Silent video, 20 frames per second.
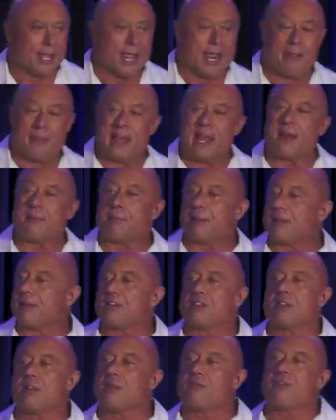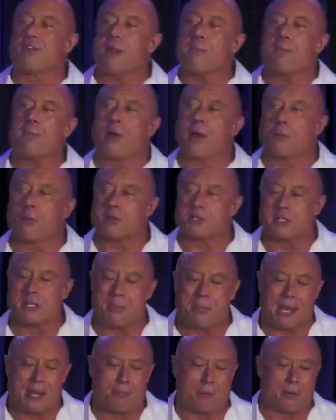And then, but the front part wasn't the
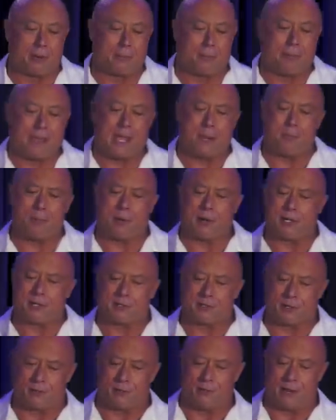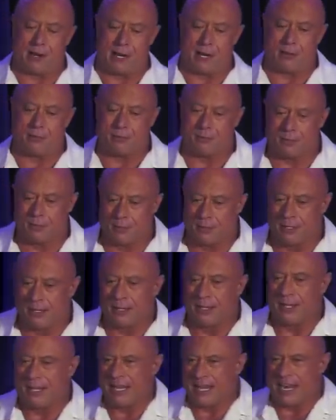bad part. The bad part, you turn around,
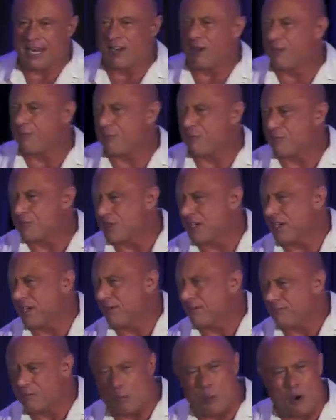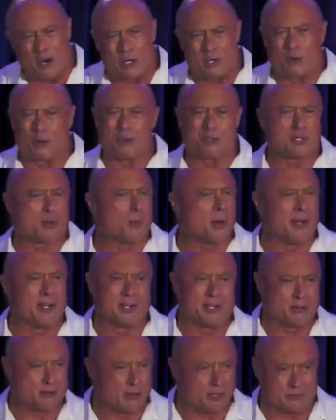and I don't know if you've seen what girls are wearing
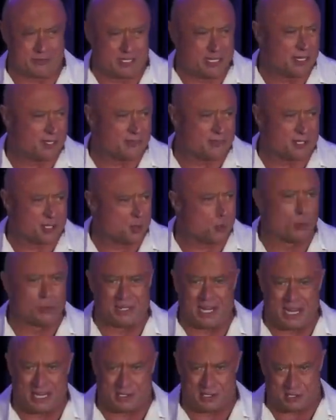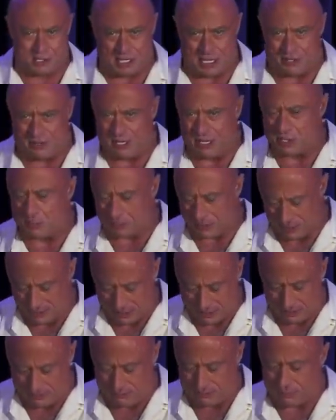to school dances nowadays, but
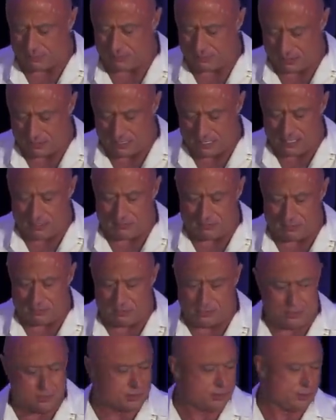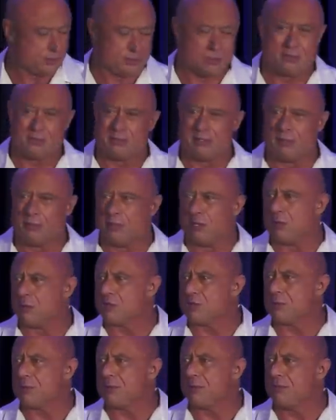am I doing
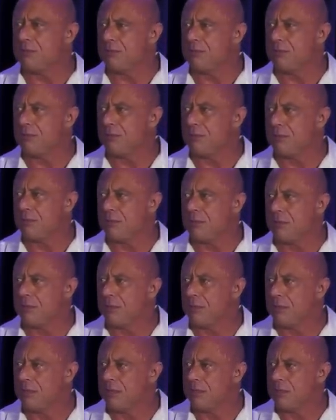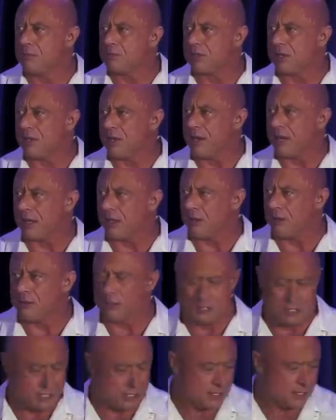something? It's getting an echo.
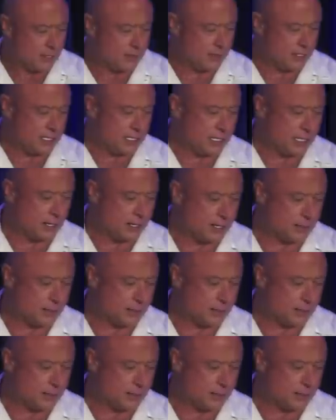They